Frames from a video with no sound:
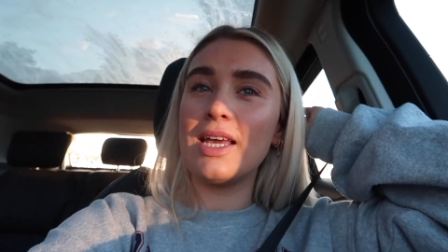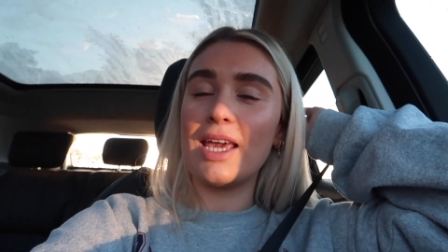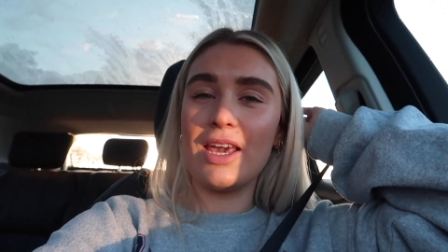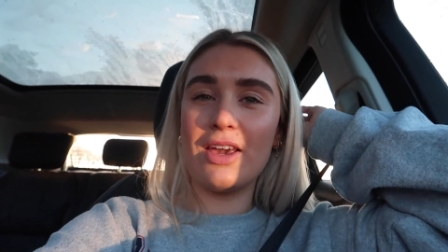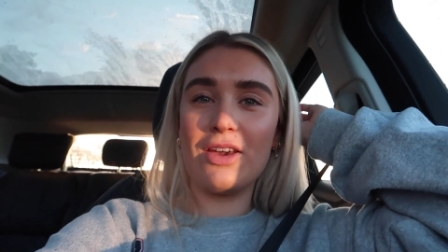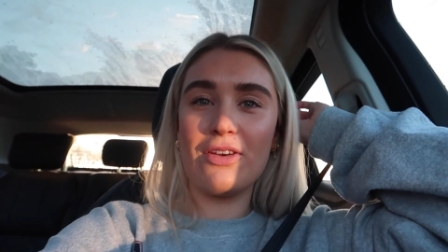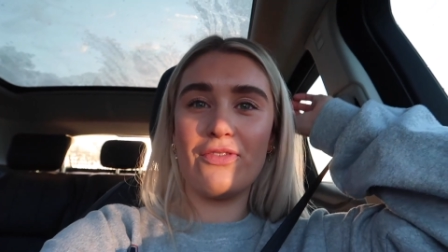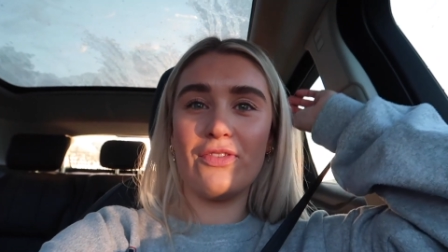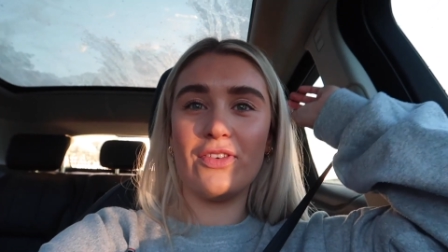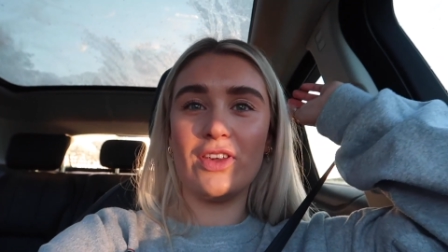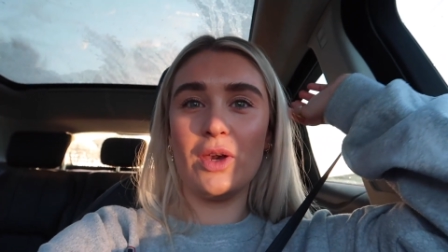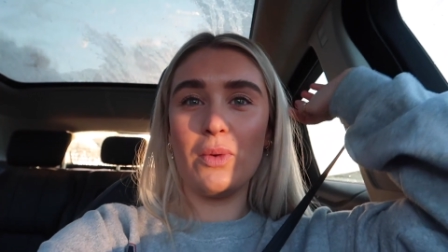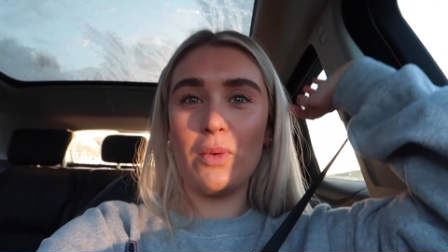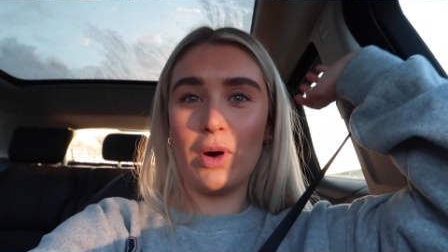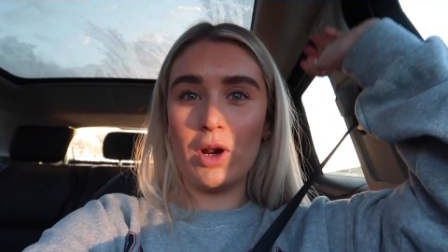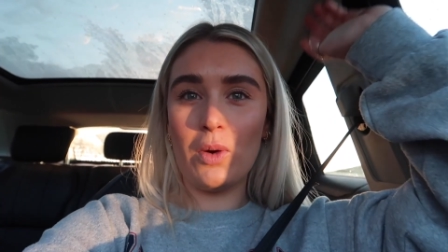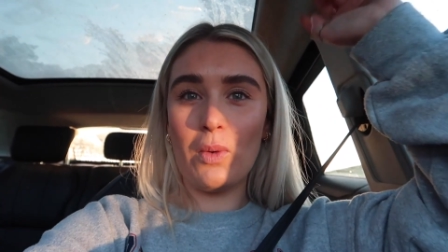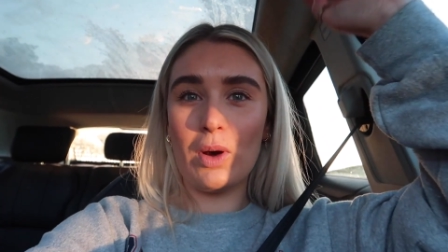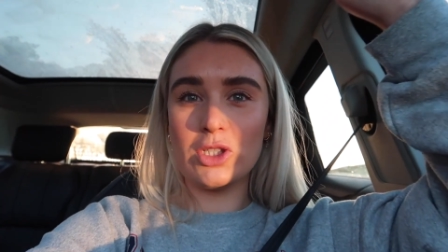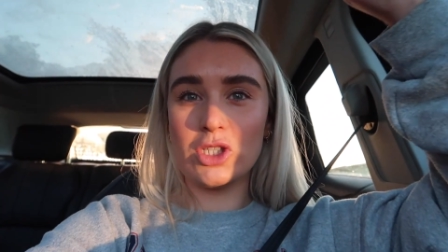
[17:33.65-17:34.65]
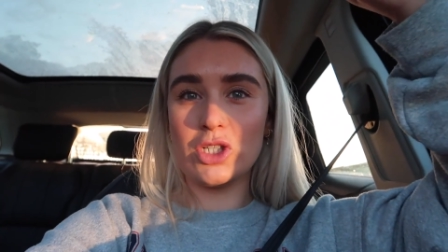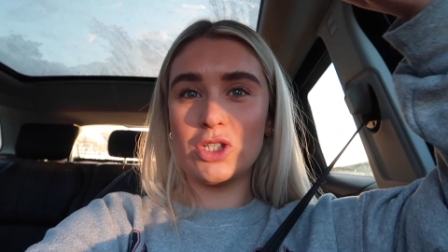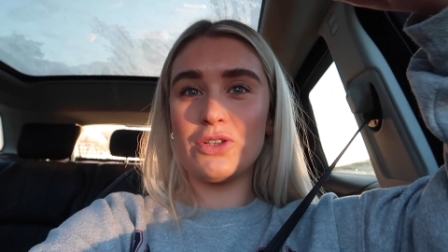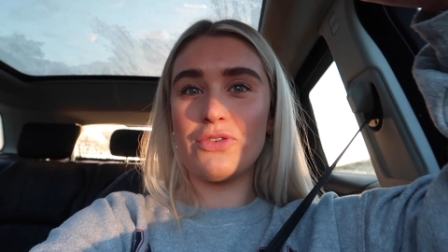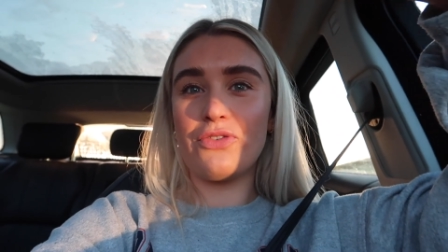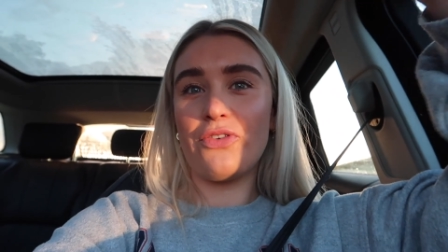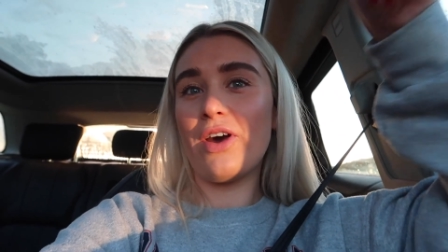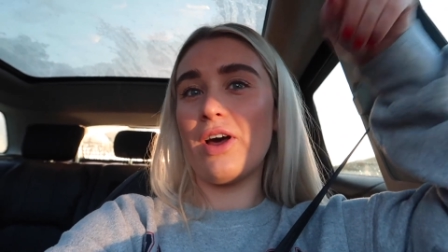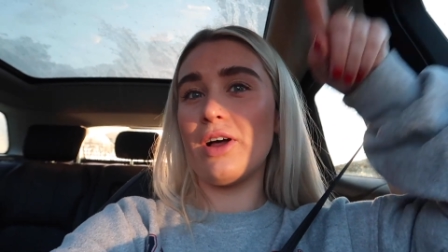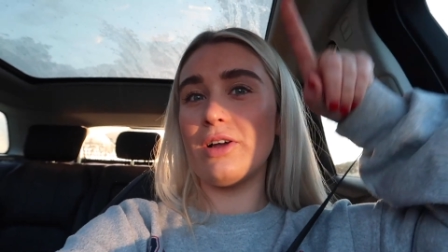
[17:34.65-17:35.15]
If you want to watch a good
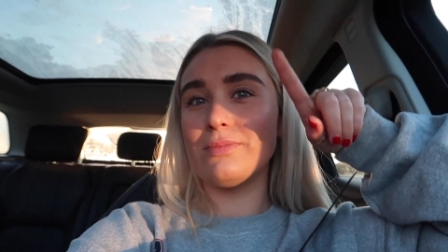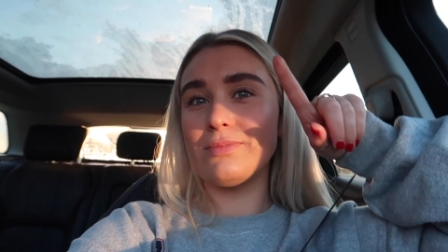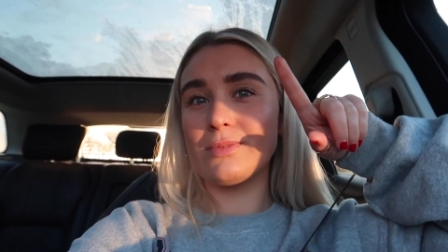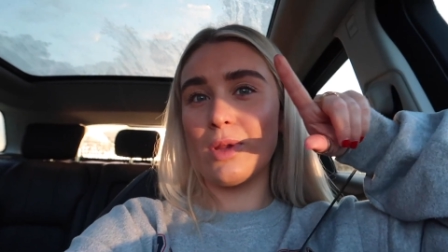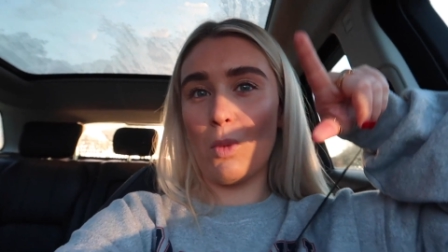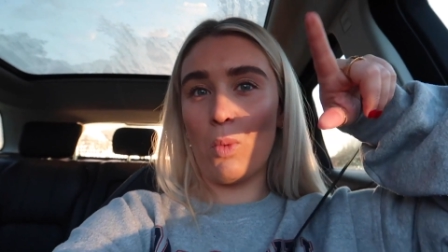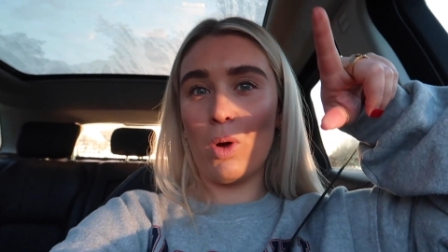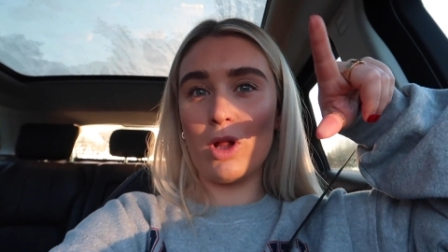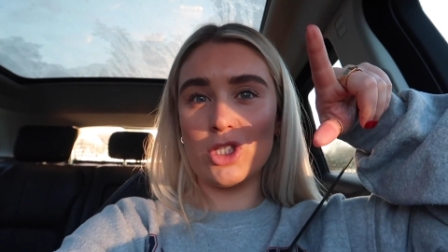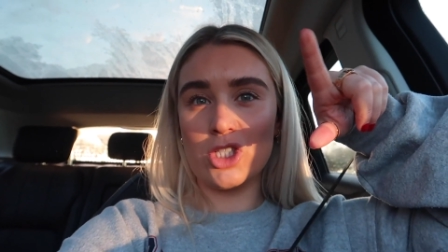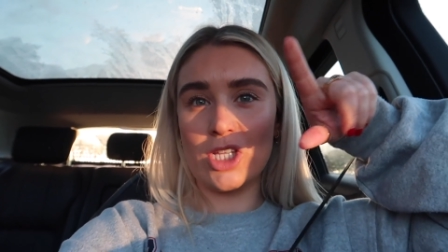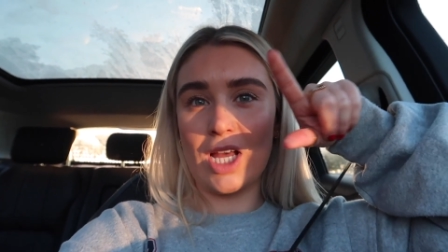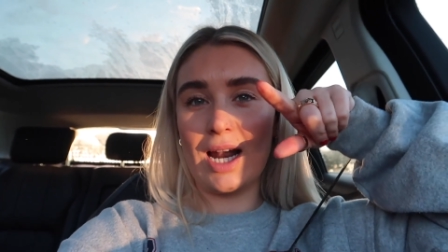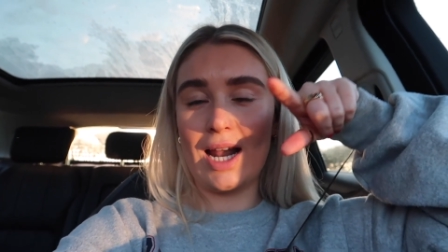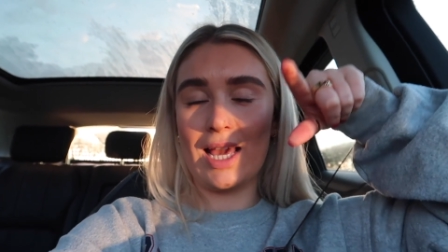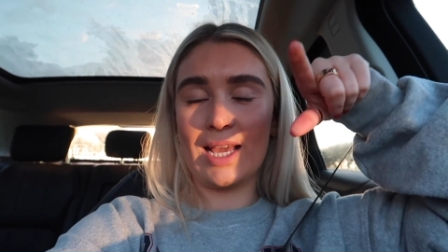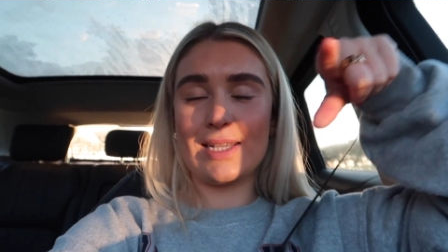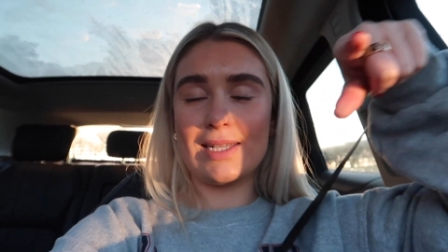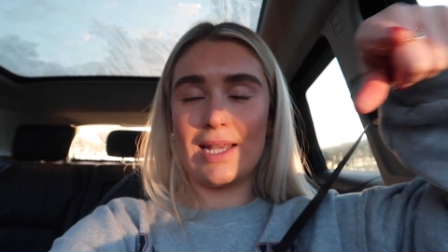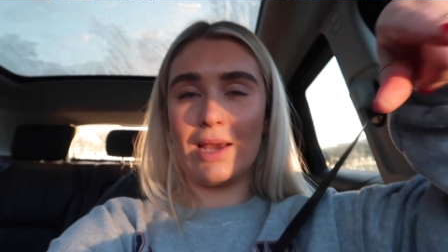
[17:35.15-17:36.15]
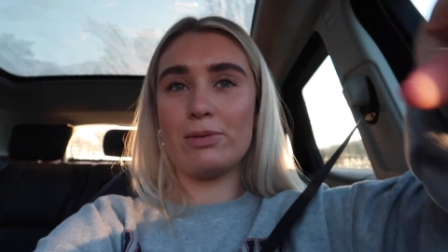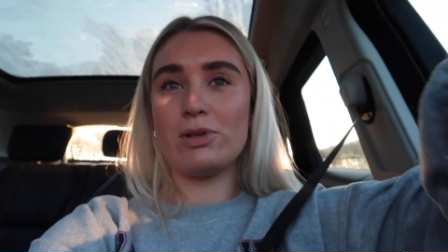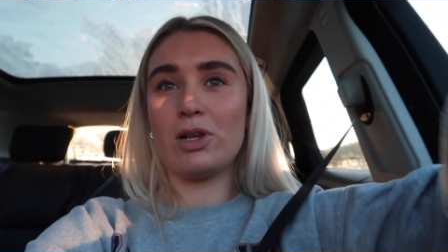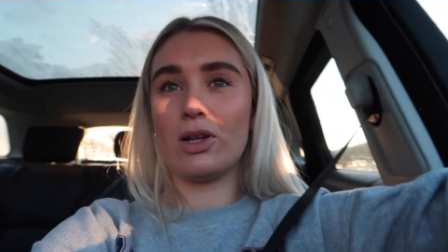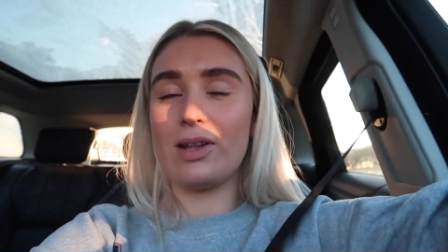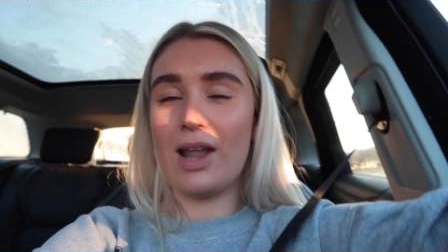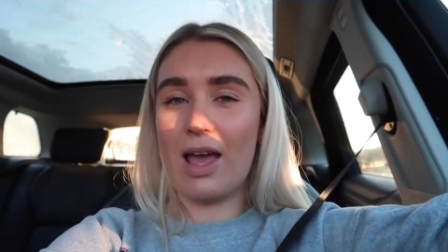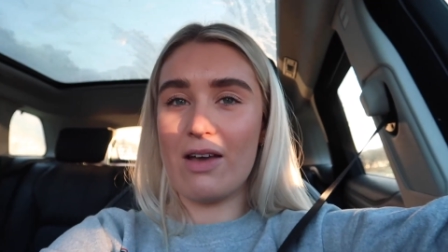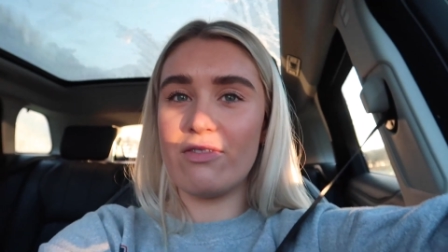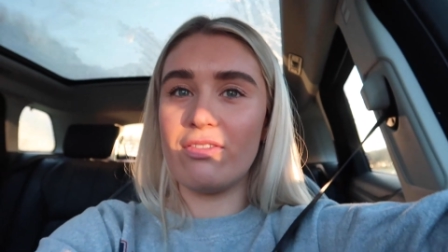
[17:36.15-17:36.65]
film, watch that. Like I say, it was
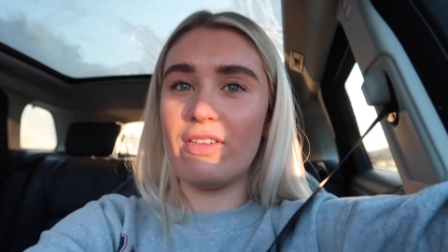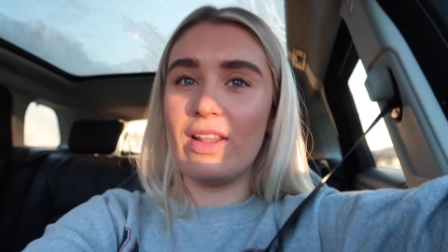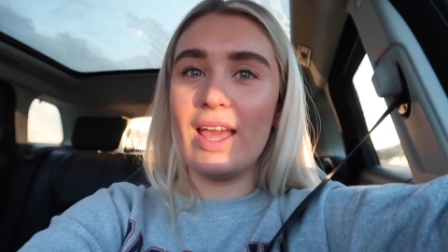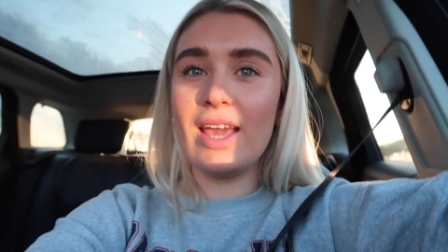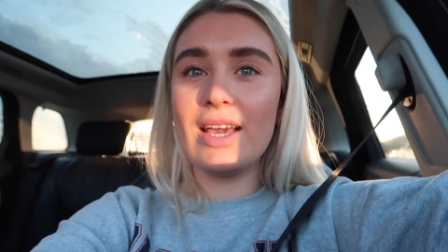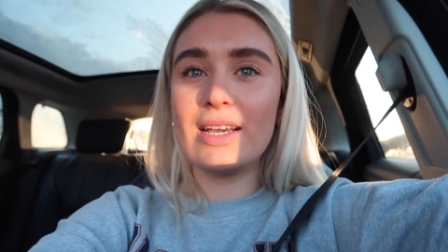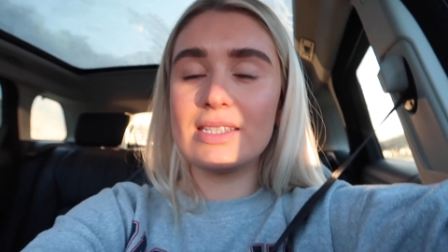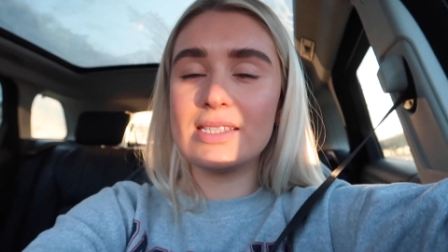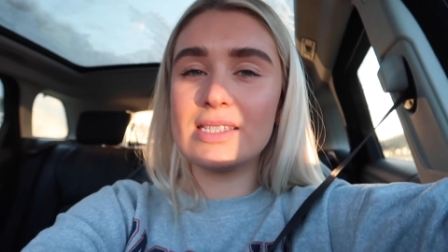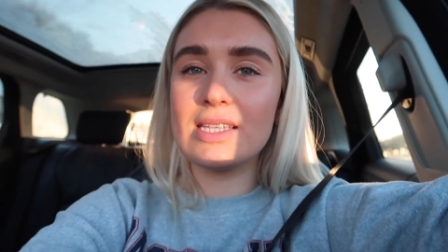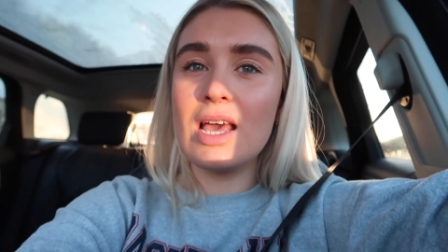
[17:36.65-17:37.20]
on Netflix.